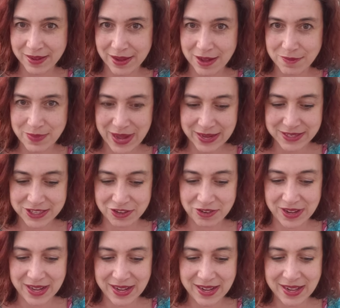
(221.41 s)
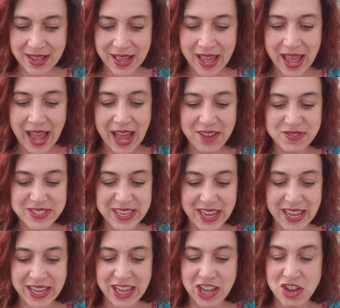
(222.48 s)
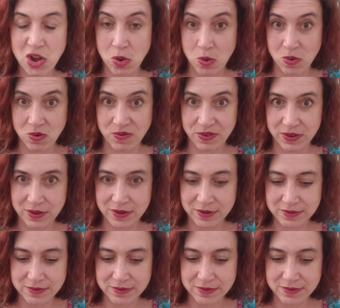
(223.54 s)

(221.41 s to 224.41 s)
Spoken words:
gut bacteria have taken over.